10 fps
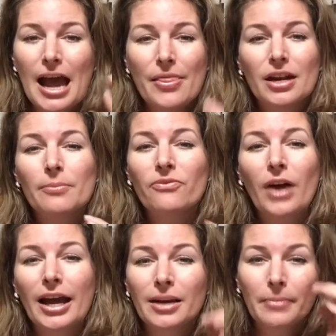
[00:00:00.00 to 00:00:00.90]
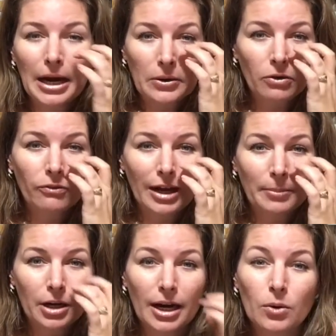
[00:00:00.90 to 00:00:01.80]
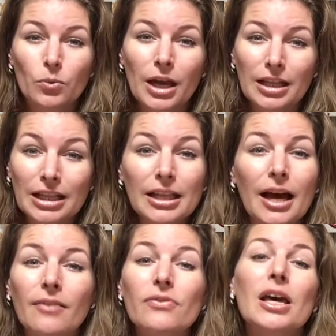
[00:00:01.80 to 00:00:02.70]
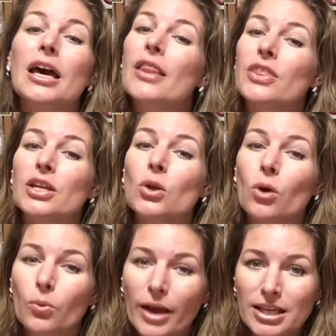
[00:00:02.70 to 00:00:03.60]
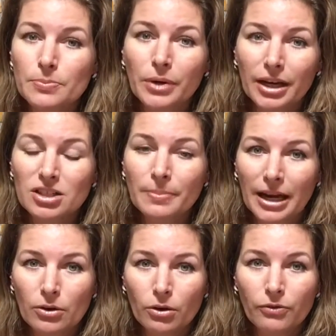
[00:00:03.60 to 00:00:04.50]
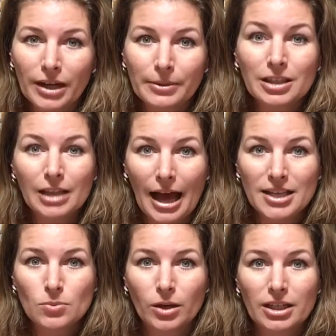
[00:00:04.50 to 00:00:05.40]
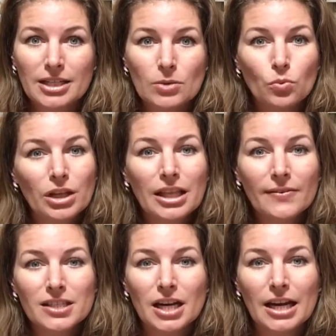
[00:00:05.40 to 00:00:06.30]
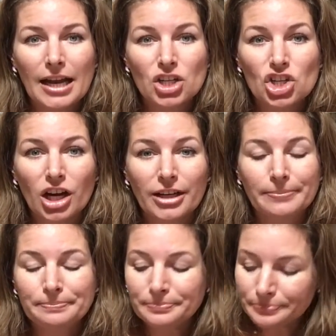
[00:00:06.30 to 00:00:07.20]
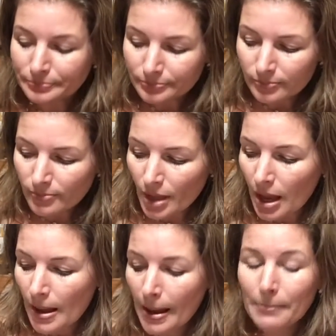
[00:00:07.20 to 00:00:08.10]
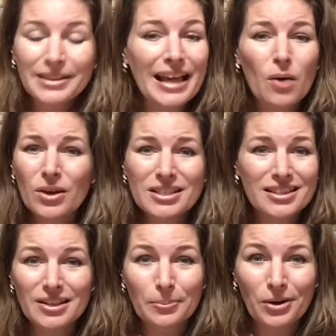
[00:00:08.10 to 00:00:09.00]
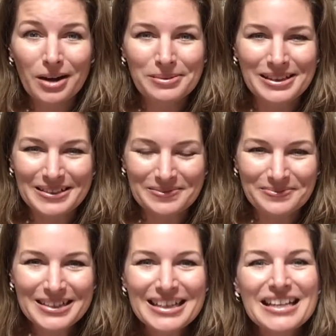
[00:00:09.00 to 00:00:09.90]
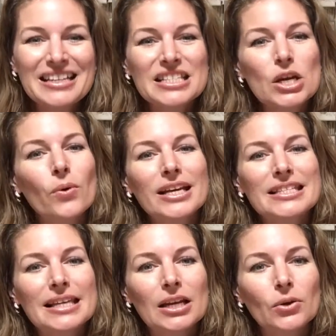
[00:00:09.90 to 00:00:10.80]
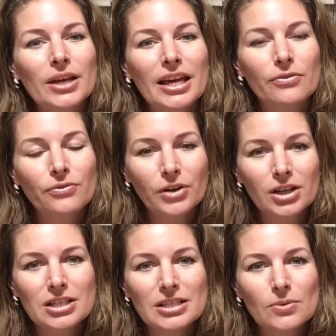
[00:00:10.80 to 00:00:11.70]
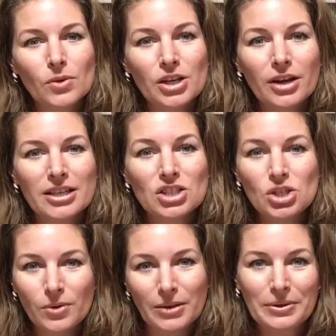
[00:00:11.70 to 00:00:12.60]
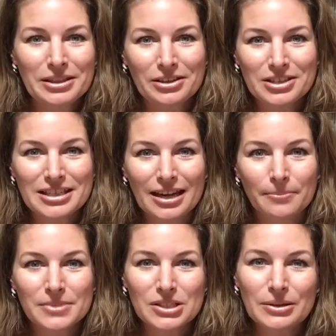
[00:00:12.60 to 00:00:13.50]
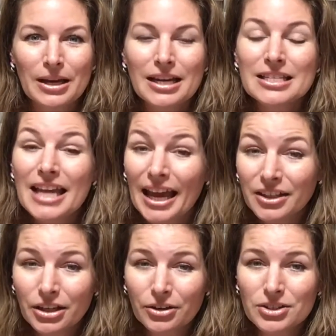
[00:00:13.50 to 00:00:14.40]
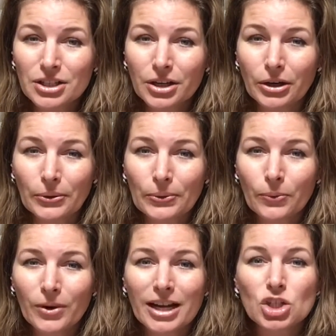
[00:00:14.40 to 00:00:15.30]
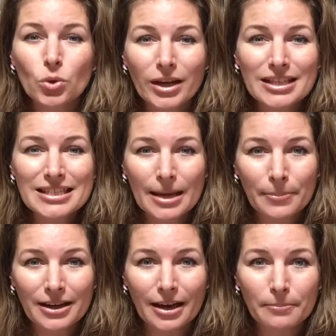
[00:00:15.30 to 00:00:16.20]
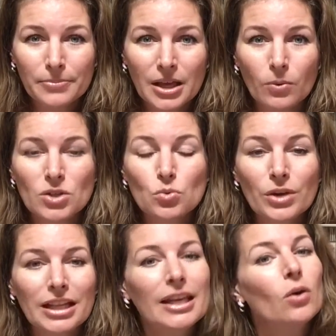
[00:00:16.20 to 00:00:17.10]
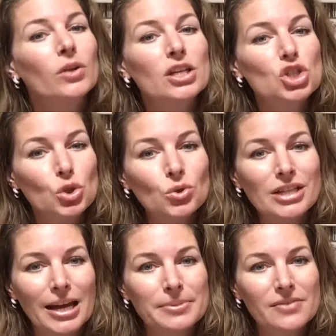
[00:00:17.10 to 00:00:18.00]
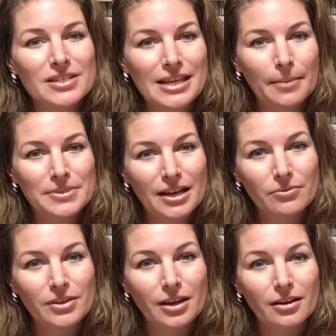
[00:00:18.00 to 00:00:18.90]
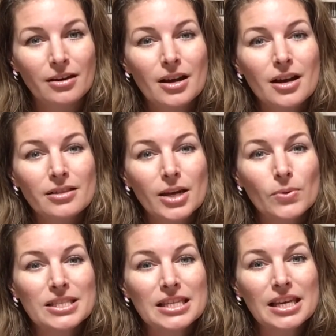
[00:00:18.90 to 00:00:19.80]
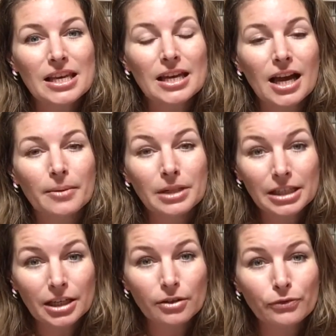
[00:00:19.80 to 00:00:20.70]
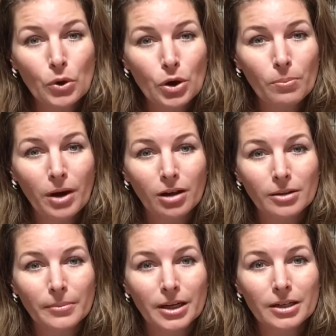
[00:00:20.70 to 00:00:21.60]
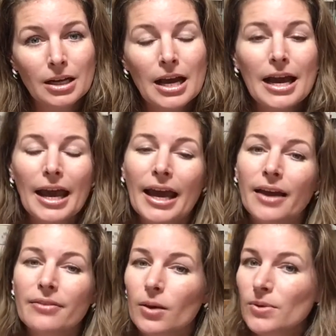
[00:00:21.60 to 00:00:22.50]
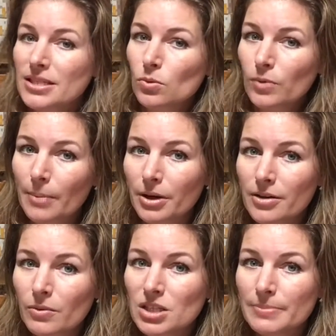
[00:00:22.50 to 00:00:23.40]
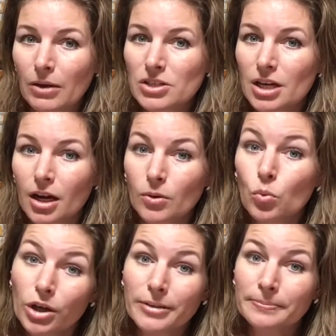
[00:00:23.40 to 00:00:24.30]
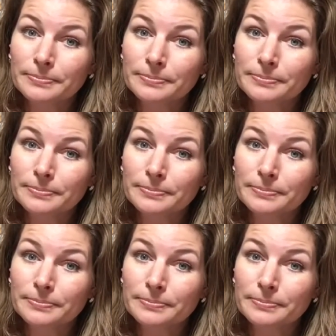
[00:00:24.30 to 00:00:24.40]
And then I'm fine microfiber. I really love the Norwex brand microfiber glass one because it really gives it a nice shine. But that wasn't their problem. So I said, okay, first, what are you guys doing with your stamps? 10 years ago, when I joined Stampin' Up, there was really only two types of stamps out there. There was the clear photopolymer, and there was the rubber that was mounted on wood.